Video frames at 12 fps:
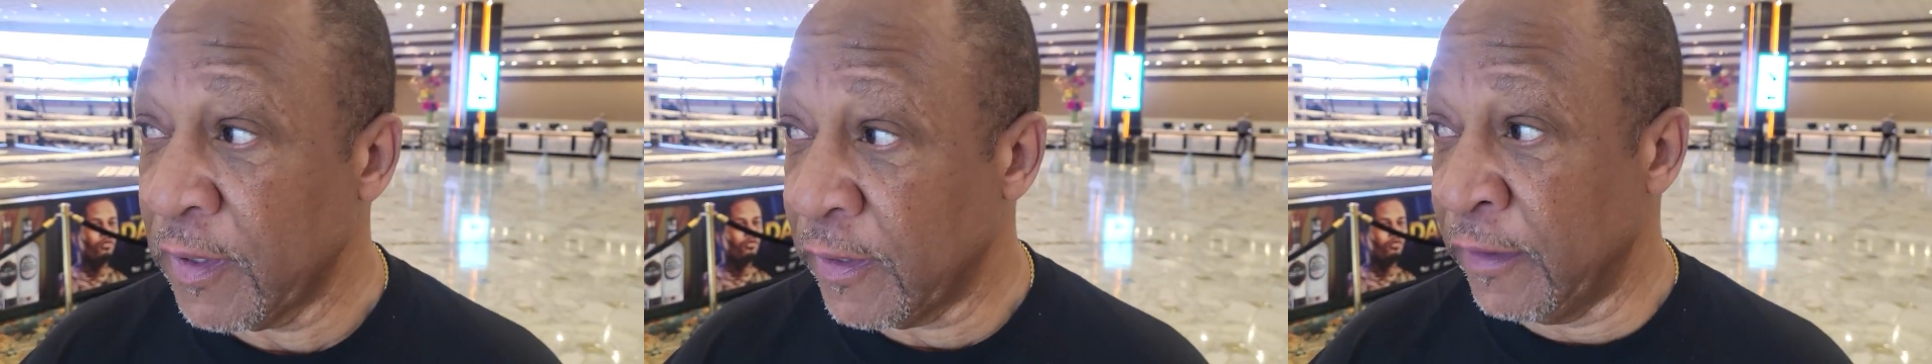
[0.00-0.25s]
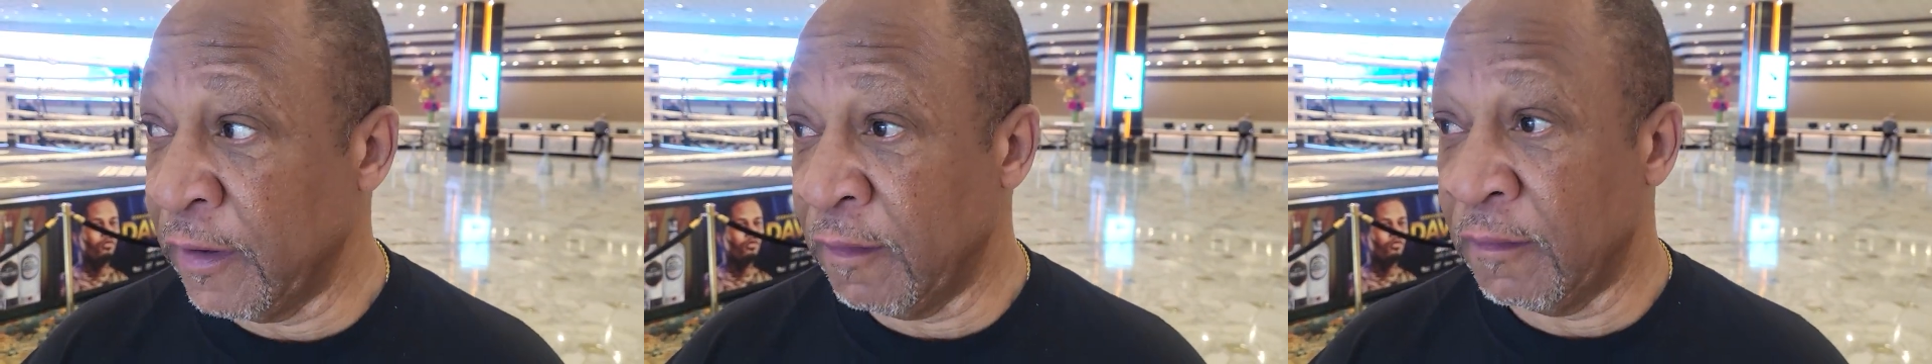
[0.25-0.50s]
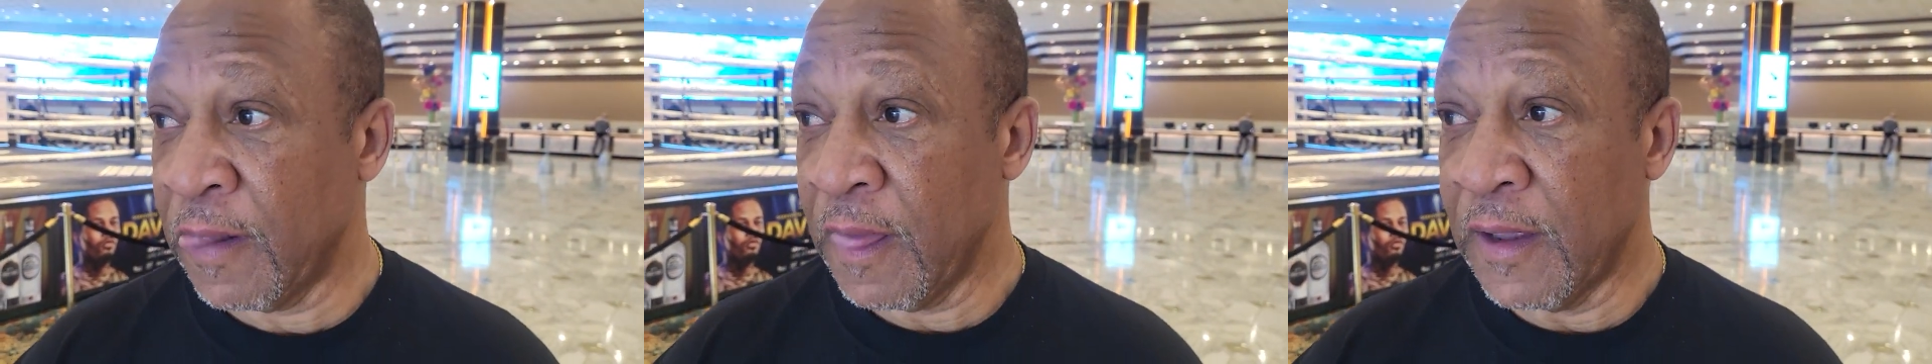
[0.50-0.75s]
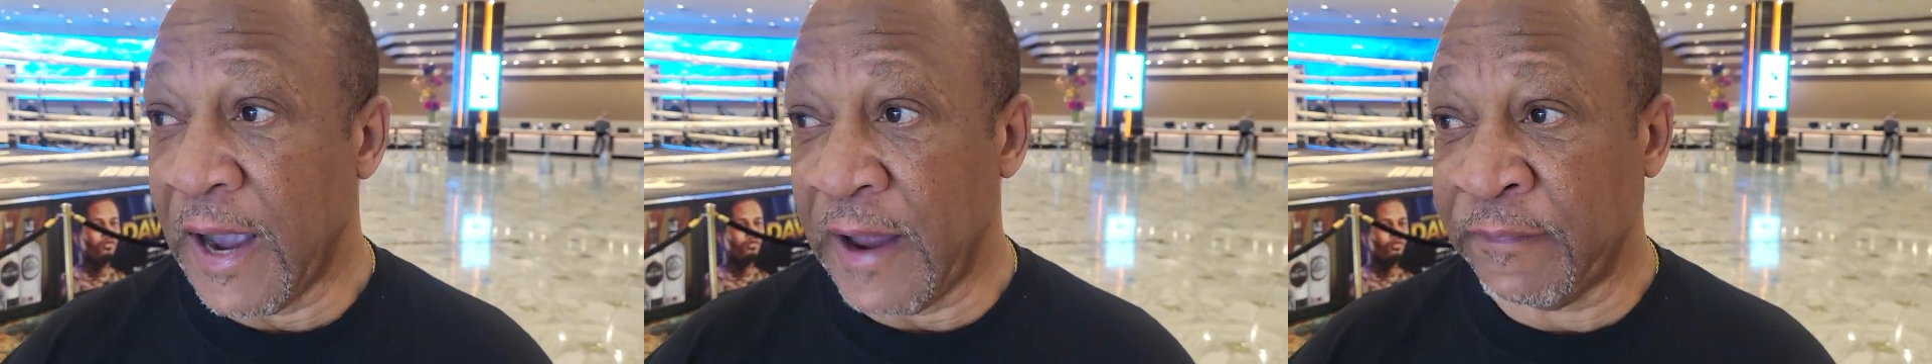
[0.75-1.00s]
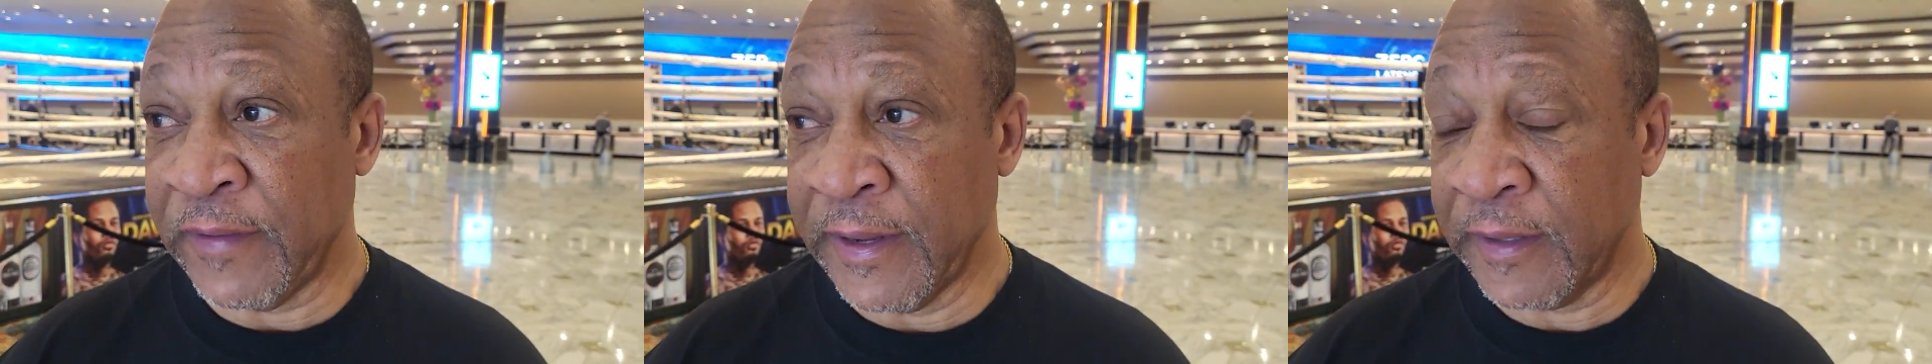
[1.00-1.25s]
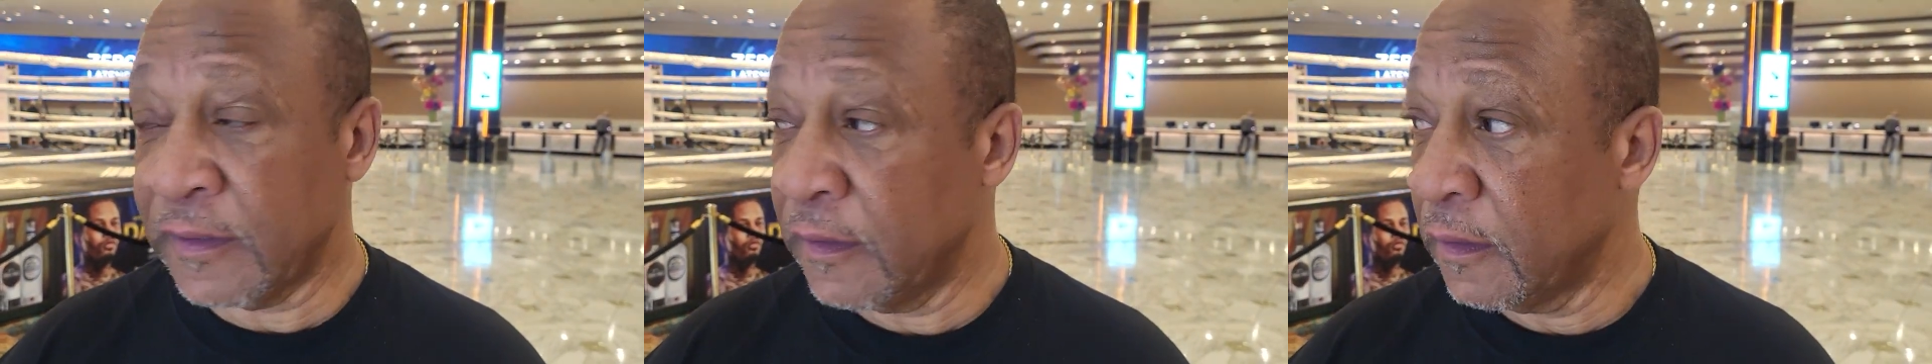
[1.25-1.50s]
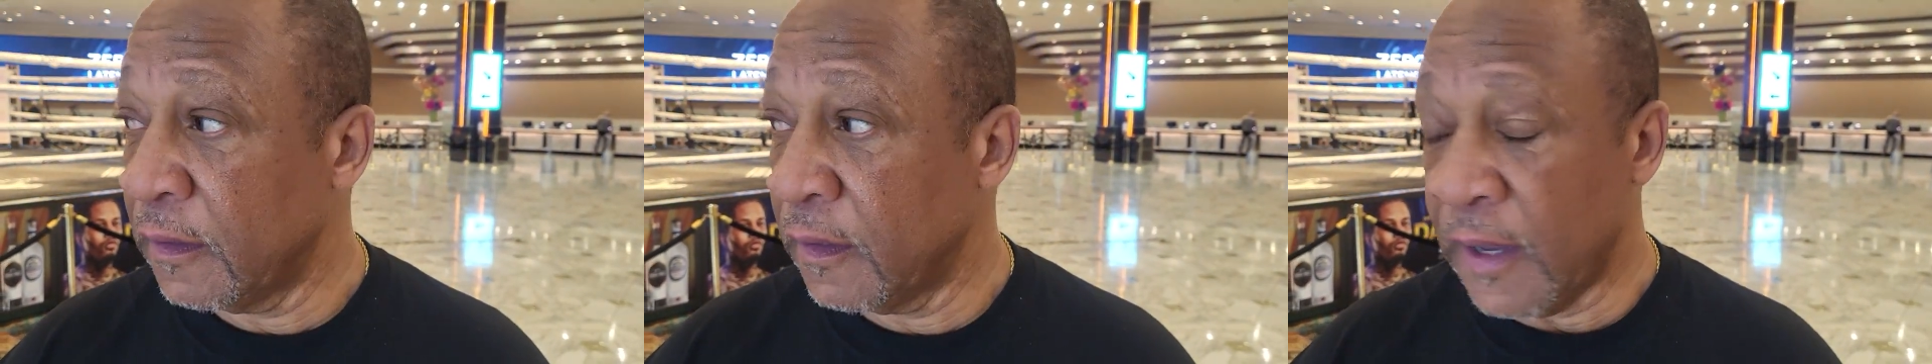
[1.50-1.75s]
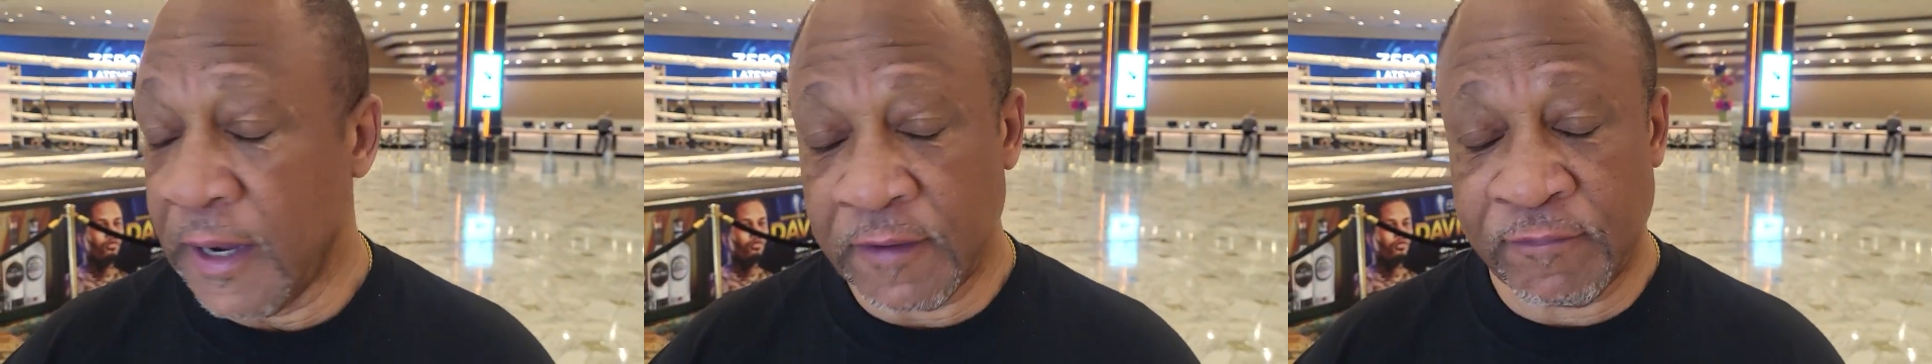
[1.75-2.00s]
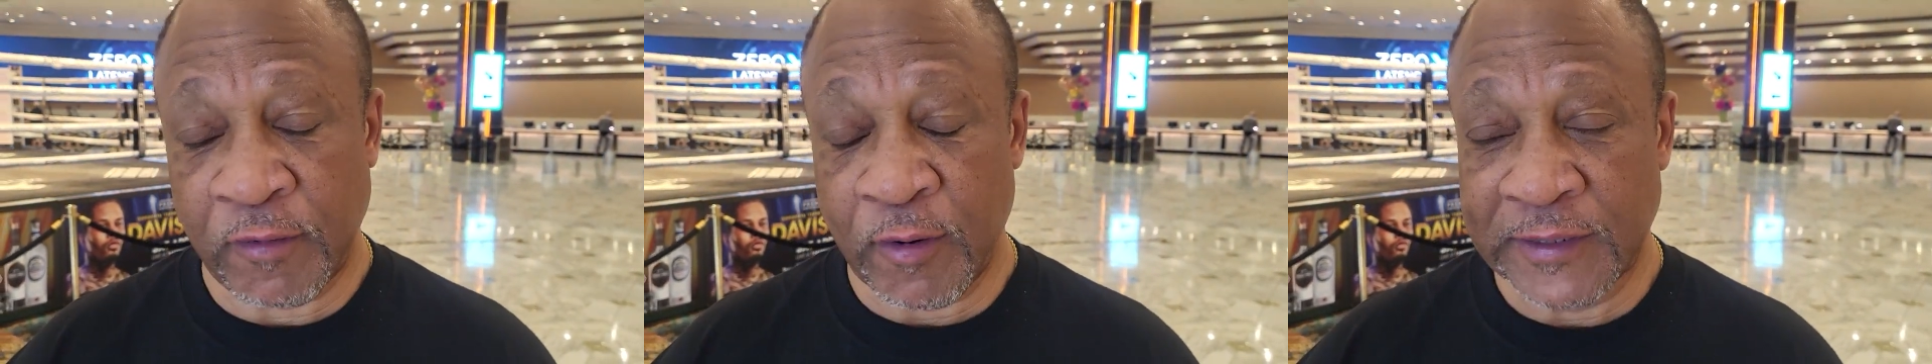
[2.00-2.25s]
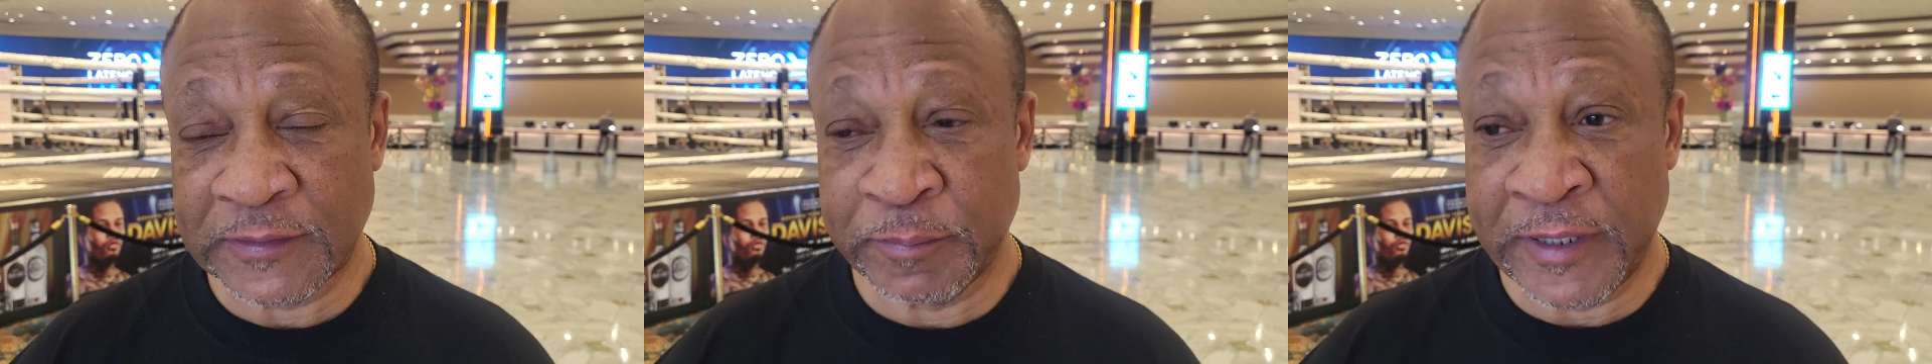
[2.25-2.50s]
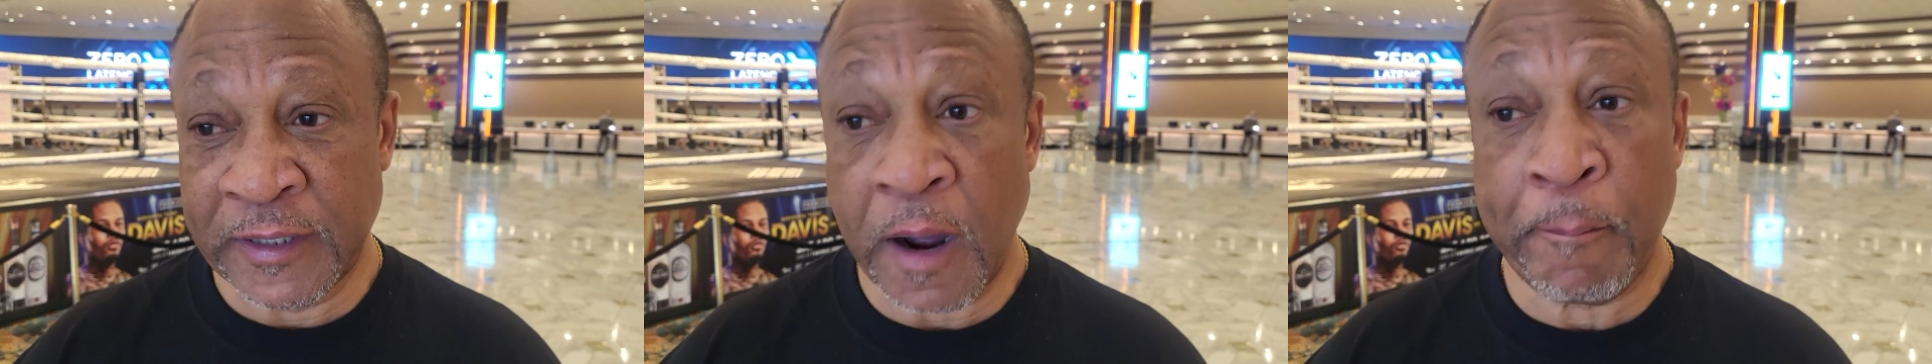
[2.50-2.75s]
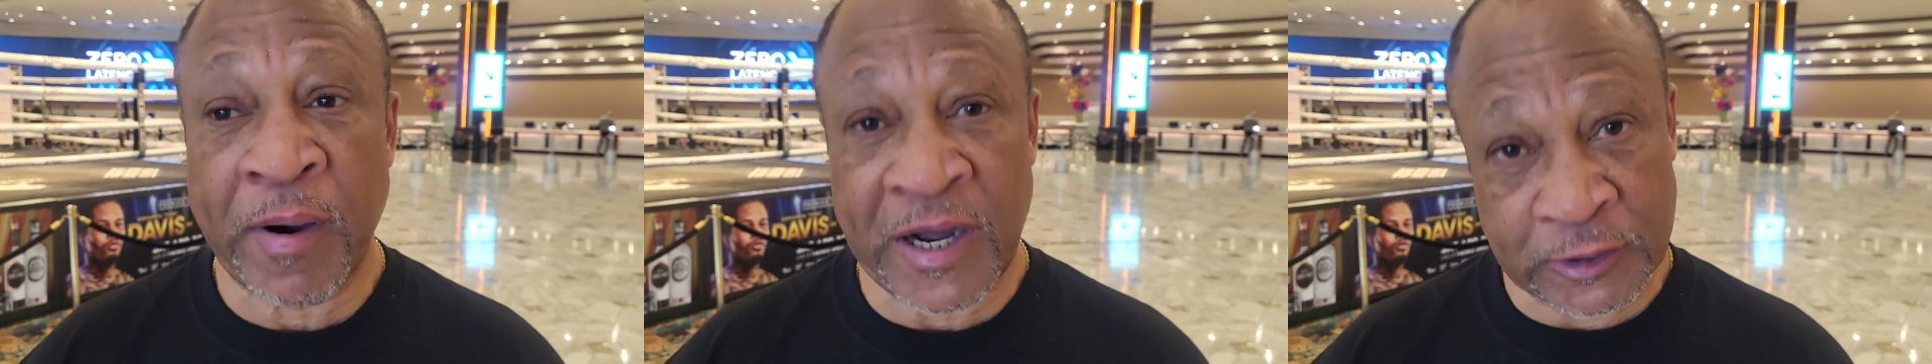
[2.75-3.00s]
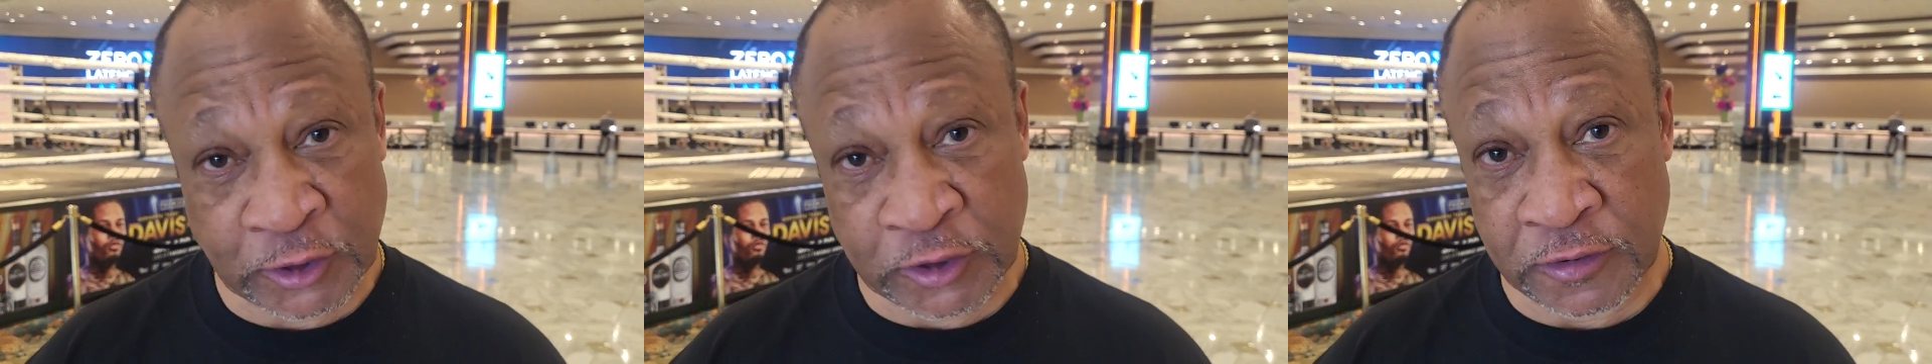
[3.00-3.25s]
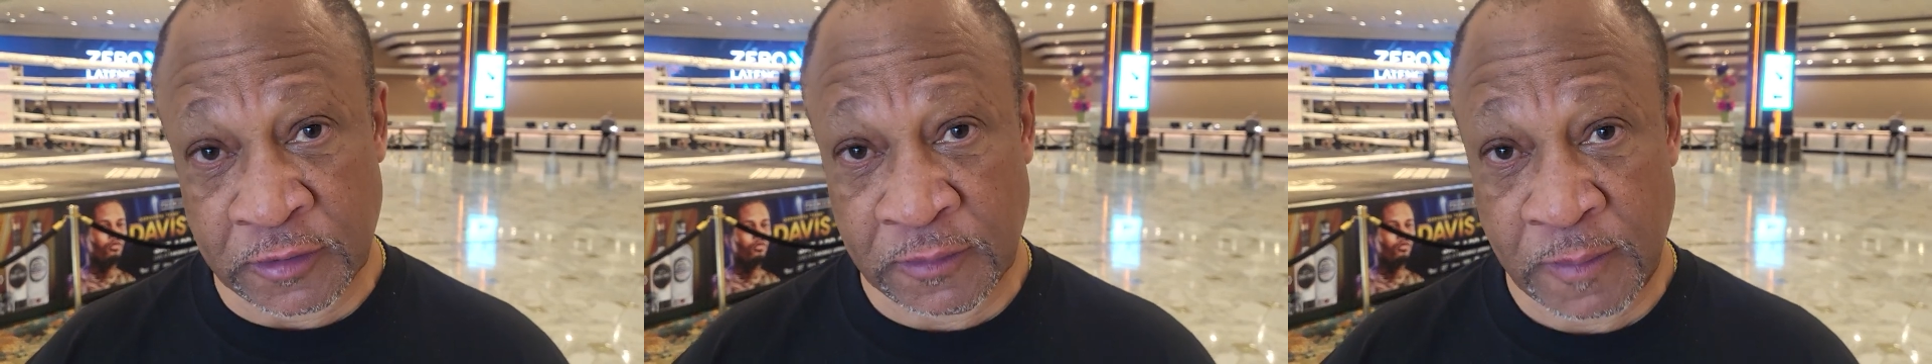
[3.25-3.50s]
You know, I think as far as being a puncher,